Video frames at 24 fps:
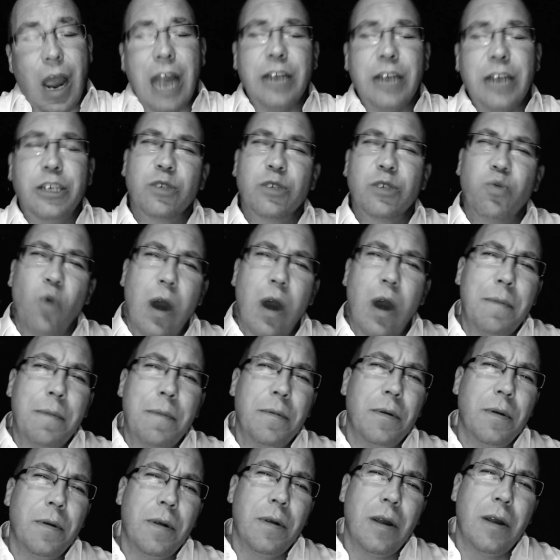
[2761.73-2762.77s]
I just
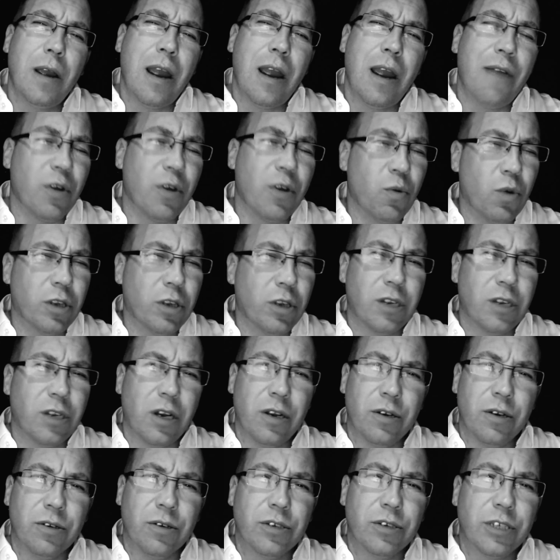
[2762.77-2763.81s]
want everyone
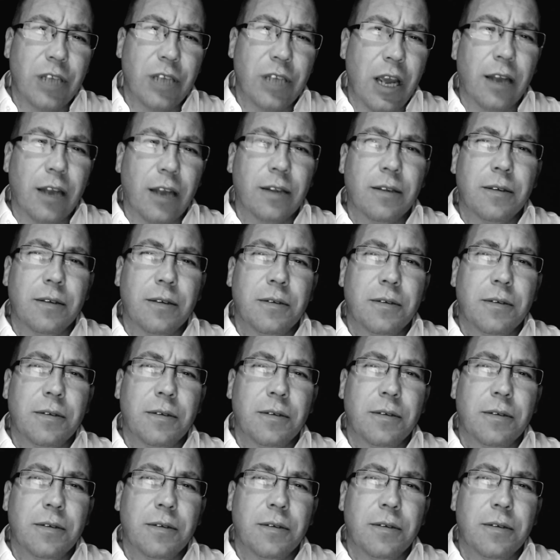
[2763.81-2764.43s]
to understand